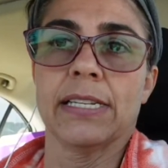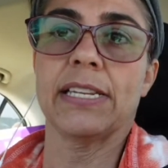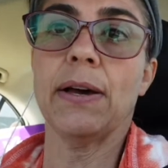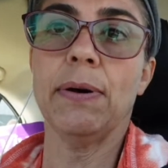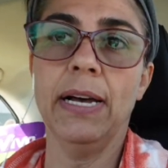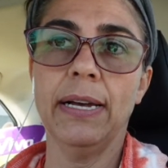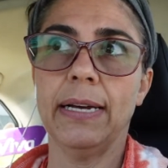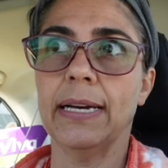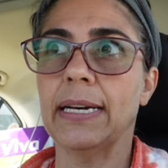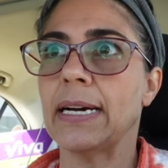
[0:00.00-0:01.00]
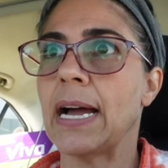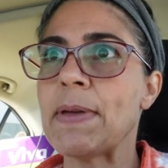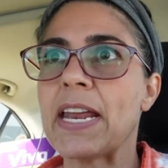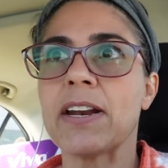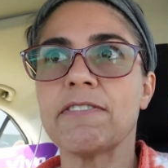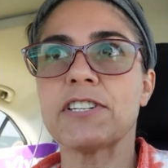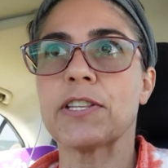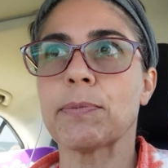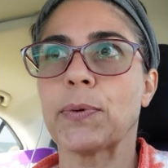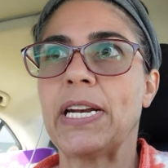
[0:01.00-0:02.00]
So, uh, I'm headed off to
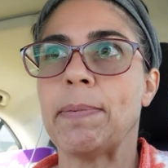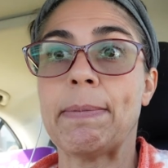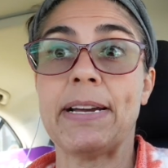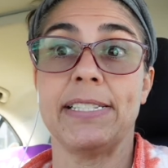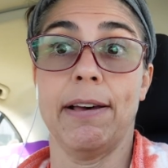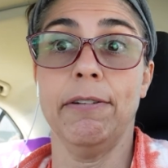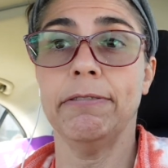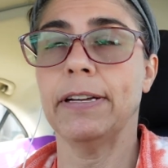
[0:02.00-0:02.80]
the marina by myself.